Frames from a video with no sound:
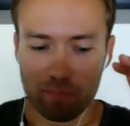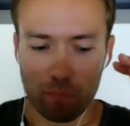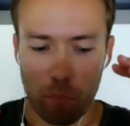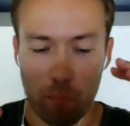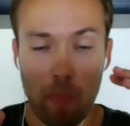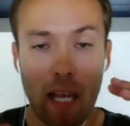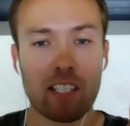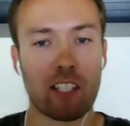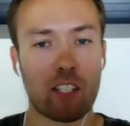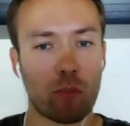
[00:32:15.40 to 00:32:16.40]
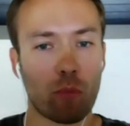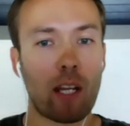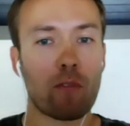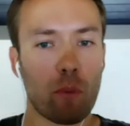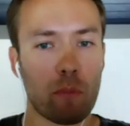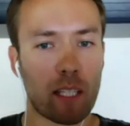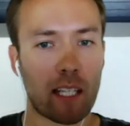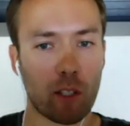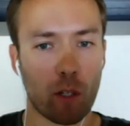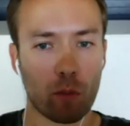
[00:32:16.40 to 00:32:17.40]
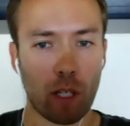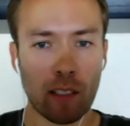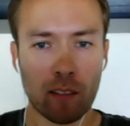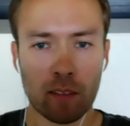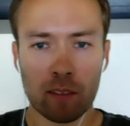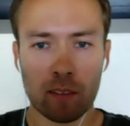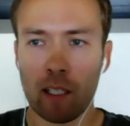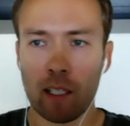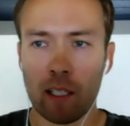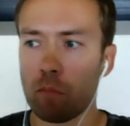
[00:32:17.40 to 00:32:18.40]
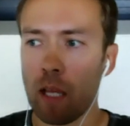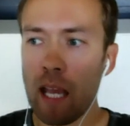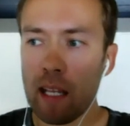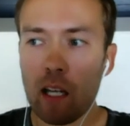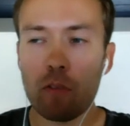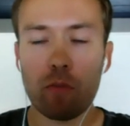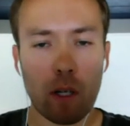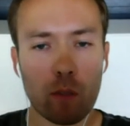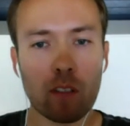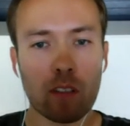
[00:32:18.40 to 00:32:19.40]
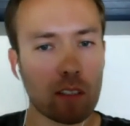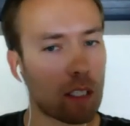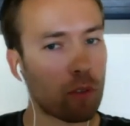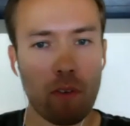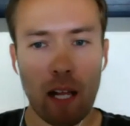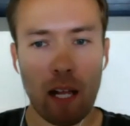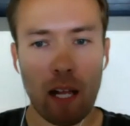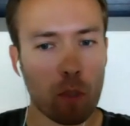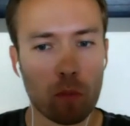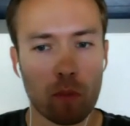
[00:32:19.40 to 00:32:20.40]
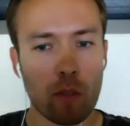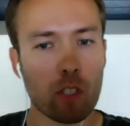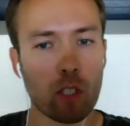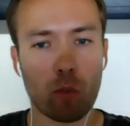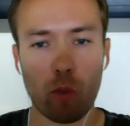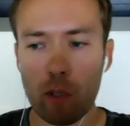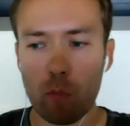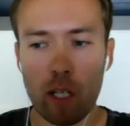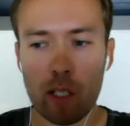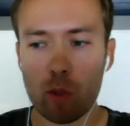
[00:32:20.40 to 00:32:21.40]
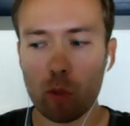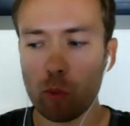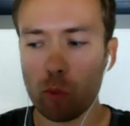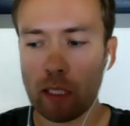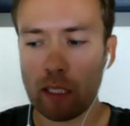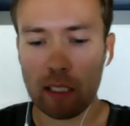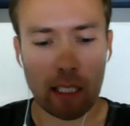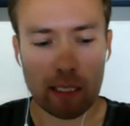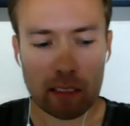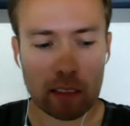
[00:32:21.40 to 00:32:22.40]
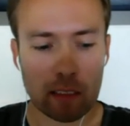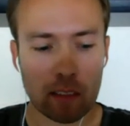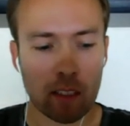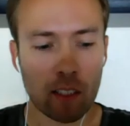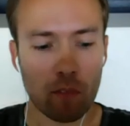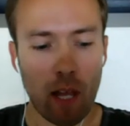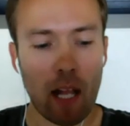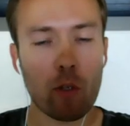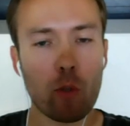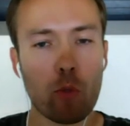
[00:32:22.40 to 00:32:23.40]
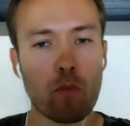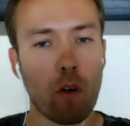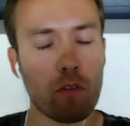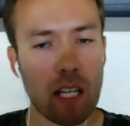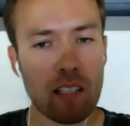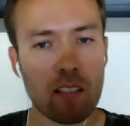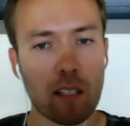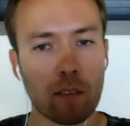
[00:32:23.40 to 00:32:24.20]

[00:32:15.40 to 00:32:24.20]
message right from the get-go, right? And I found it definitely valuable. It was a great way to enlighten the value of testing.